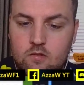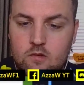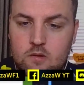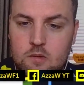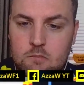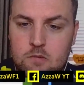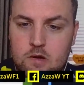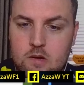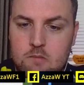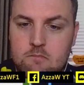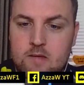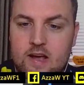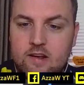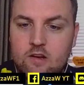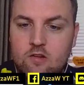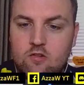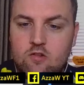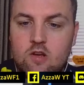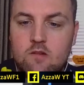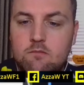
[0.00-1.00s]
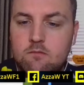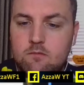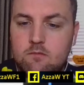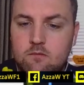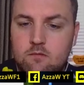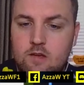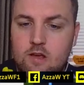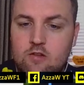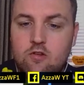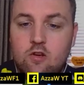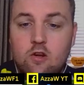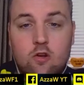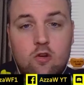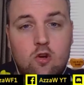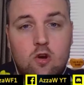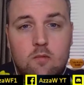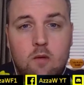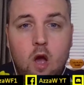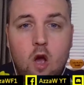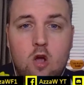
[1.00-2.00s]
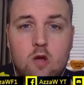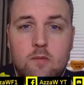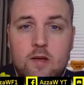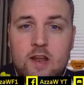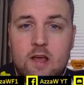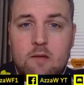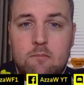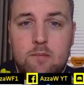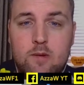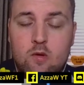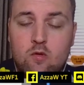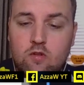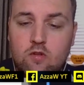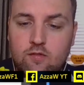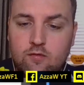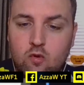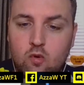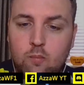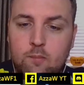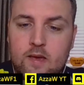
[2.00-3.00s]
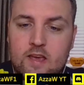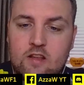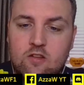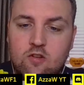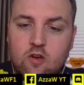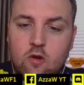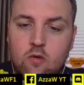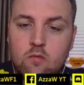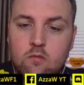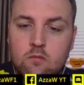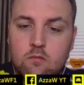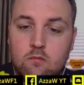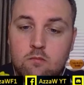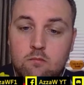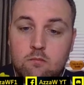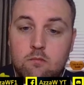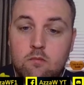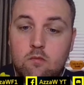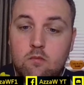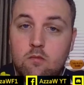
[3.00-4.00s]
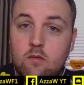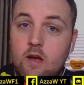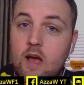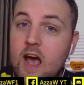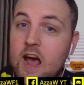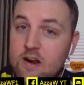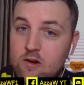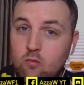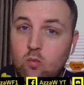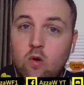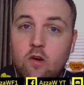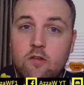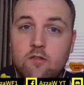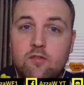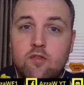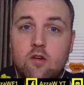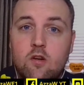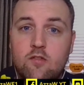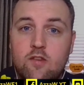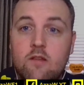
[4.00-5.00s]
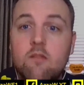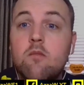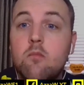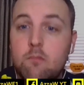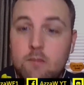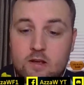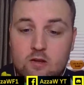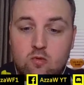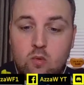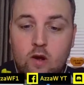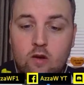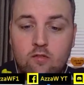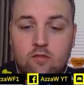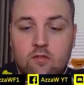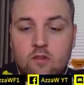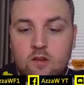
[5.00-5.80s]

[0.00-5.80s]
But Magnussen is going to come home in a beautiful P2. Add a 1 in front of it, P12.